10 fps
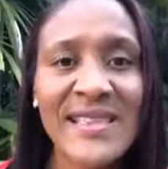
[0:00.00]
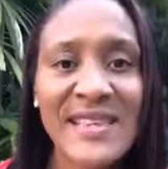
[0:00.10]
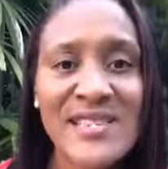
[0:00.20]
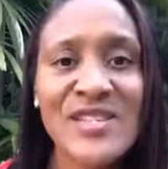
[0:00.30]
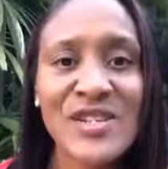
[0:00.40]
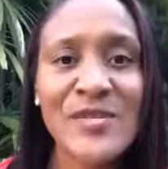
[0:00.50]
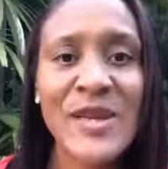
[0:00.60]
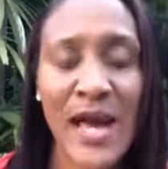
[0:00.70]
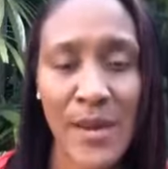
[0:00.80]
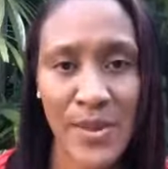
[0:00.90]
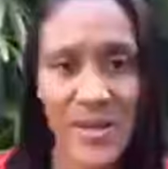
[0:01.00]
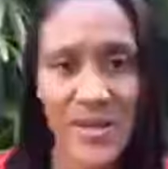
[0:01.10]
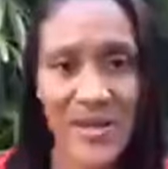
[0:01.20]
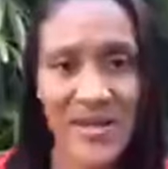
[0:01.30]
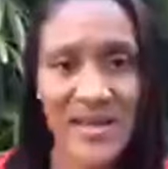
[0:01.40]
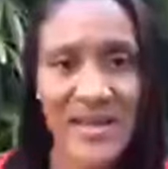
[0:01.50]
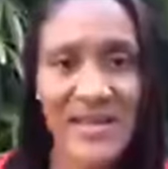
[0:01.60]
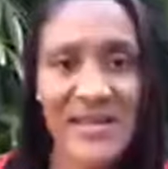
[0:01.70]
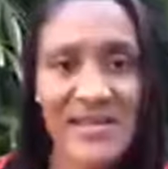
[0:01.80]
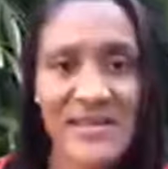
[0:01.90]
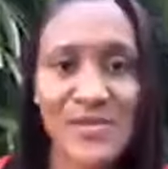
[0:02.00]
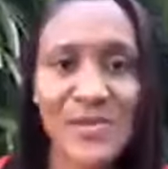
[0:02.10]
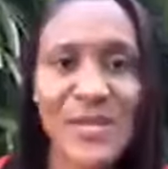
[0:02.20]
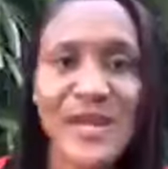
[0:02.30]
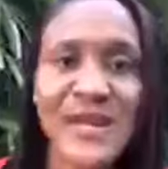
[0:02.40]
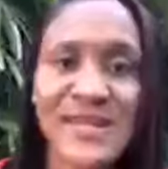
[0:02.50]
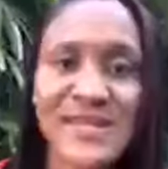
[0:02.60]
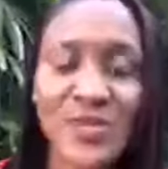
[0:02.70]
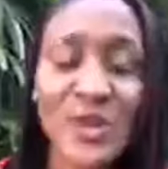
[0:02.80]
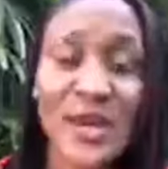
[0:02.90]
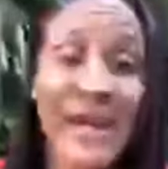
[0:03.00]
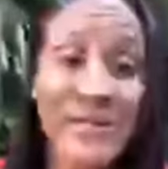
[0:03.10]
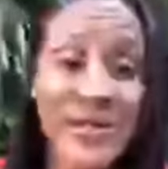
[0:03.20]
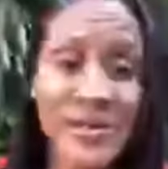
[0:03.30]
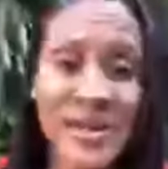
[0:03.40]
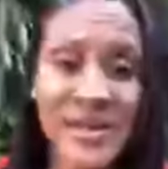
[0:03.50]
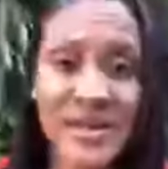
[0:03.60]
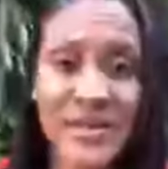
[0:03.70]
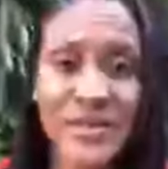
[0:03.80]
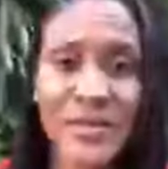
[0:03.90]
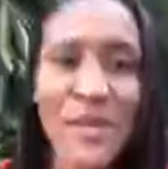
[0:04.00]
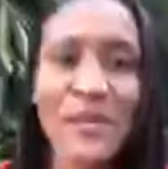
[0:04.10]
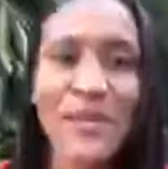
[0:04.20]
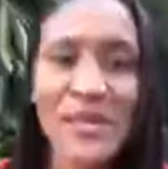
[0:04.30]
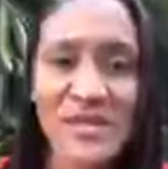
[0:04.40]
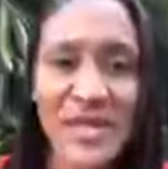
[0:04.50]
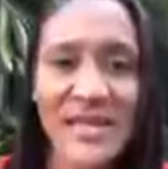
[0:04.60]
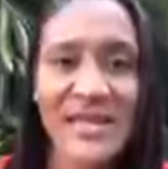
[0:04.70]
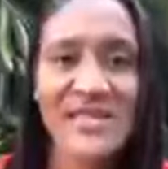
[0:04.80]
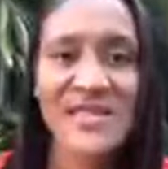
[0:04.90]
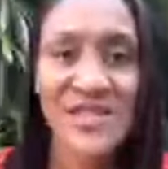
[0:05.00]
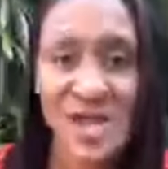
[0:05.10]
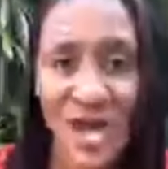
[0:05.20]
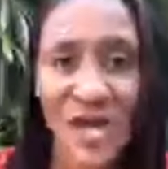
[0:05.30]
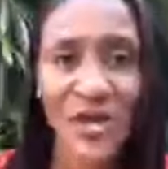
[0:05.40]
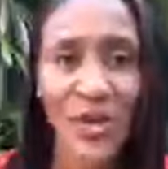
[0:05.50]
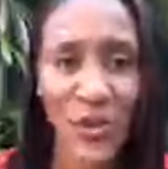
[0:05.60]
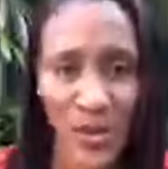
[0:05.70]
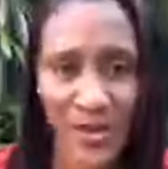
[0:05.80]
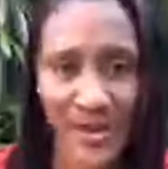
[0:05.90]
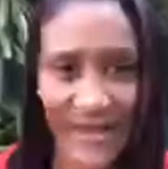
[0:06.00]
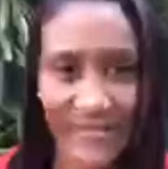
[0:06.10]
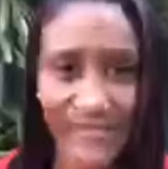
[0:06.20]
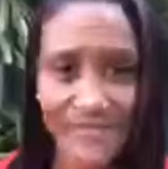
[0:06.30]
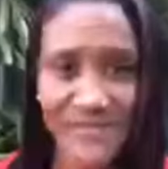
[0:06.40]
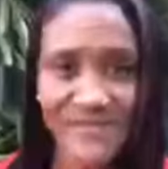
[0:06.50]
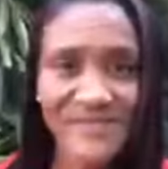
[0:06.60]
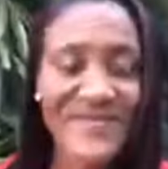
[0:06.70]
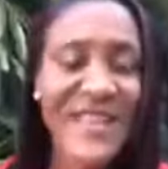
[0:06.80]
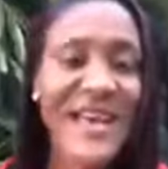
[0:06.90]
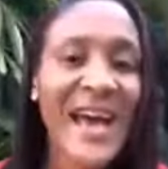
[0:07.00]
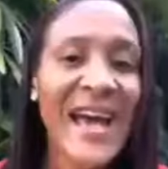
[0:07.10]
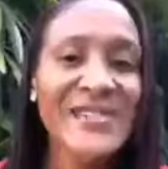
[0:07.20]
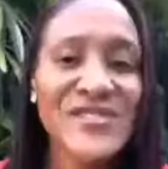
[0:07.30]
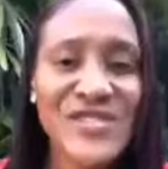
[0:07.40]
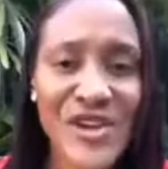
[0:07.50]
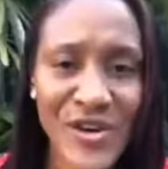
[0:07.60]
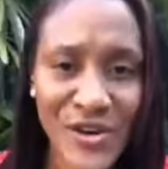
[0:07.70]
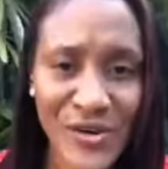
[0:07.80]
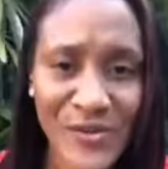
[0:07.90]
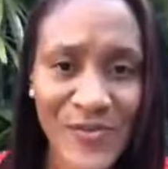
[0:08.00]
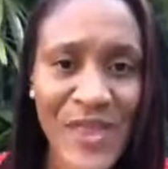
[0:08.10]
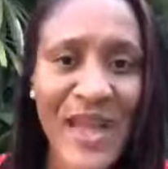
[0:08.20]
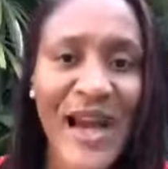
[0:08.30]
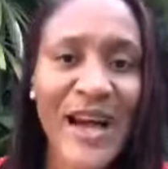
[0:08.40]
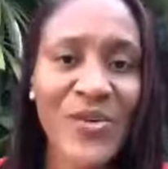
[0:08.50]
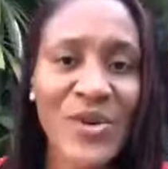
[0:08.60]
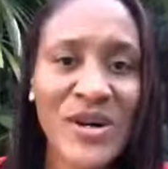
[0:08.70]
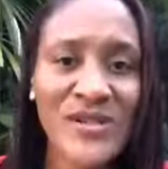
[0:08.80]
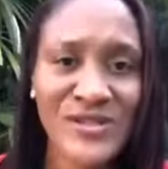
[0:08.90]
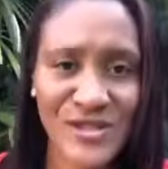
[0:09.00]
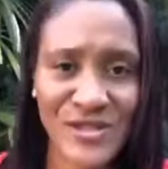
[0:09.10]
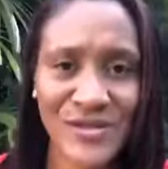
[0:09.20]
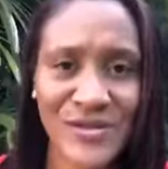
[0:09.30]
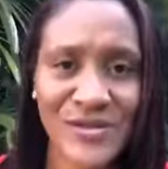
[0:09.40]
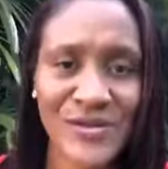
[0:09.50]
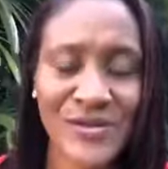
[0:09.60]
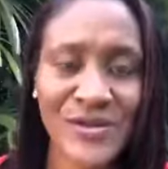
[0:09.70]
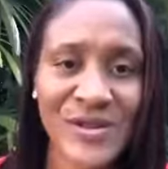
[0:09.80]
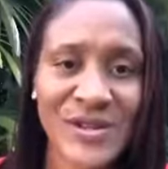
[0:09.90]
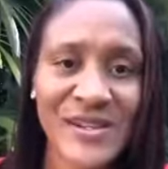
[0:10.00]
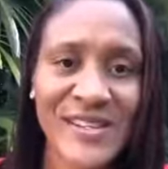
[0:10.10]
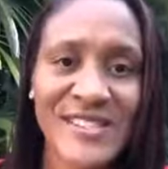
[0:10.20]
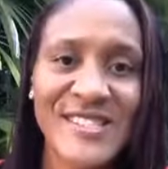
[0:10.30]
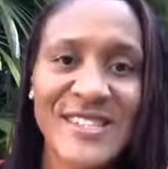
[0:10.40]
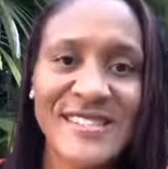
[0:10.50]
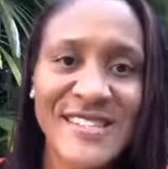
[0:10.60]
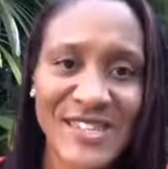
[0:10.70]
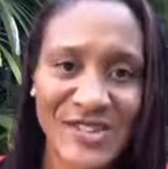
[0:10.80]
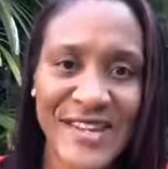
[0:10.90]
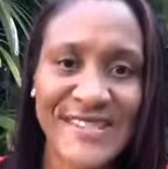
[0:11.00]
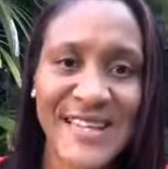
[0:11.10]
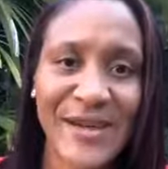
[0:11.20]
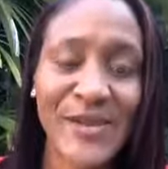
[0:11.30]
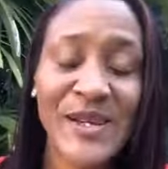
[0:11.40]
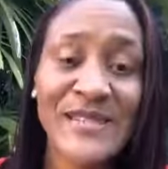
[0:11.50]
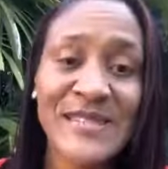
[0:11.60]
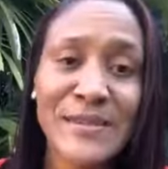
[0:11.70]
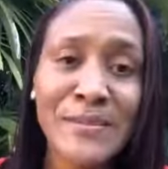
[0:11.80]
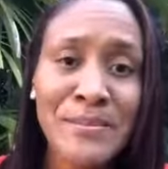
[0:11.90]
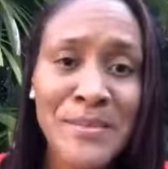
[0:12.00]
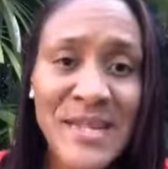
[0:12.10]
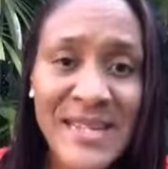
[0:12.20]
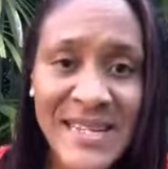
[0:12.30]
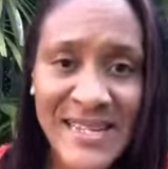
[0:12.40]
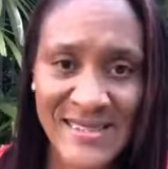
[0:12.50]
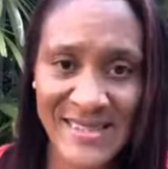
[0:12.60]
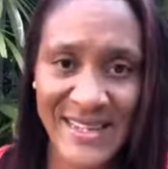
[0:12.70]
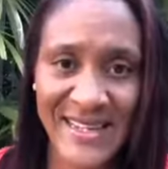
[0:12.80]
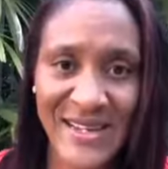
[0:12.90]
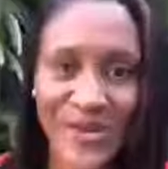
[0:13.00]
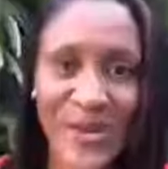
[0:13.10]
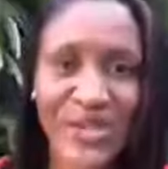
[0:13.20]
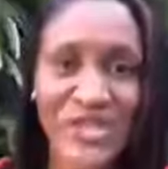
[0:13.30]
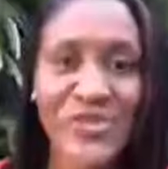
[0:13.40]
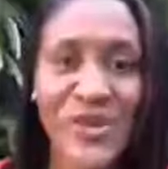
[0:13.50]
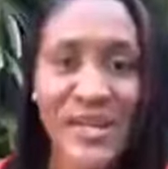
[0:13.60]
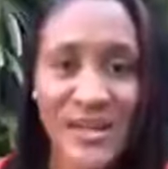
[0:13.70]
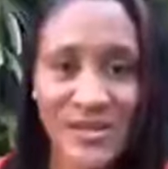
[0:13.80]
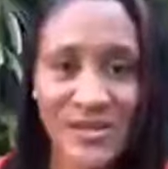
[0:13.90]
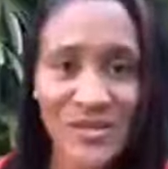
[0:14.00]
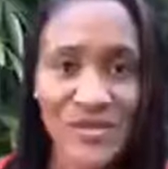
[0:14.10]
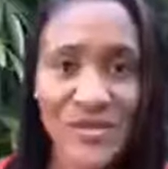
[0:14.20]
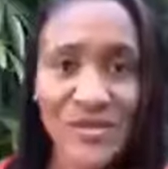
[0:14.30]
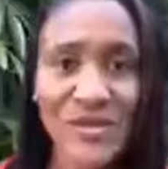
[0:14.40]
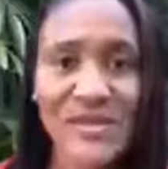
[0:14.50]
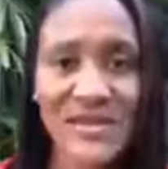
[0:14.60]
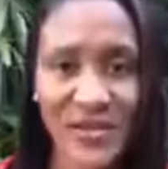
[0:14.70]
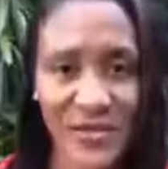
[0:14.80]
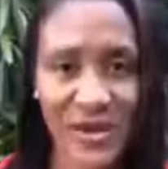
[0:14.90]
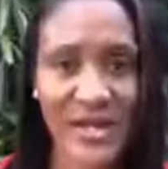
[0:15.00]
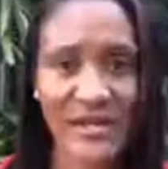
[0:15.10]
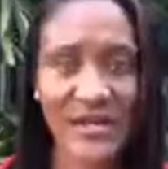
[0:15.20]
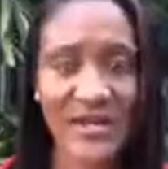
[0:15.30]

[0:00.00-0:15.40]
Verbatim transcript: this could be happening is because what I'm doing, it must mean that it's not working. And so I want to just address that, because immediately what she went into was suffering.